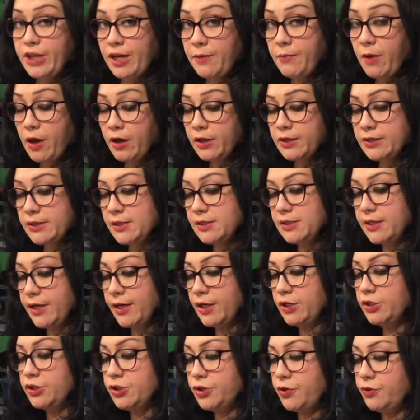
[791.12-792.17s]
boxes I
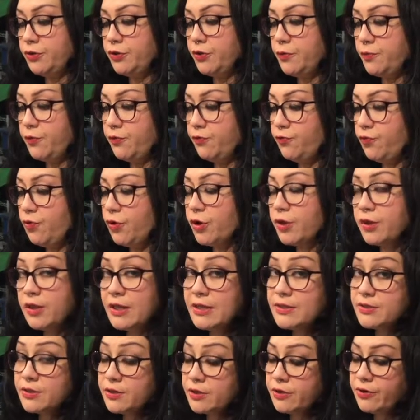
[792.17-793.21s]
had shown you before?
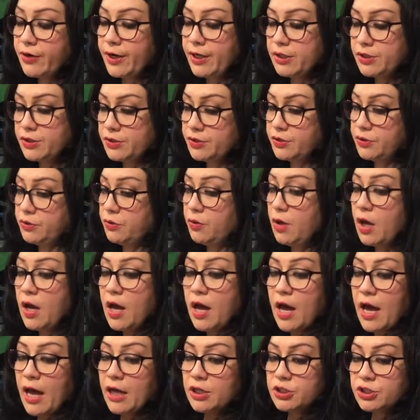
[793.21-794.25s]
These are great too.
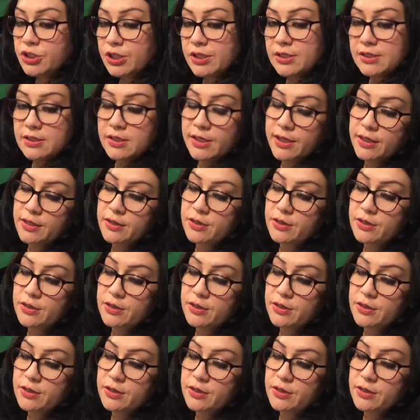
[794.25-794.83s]
And just like the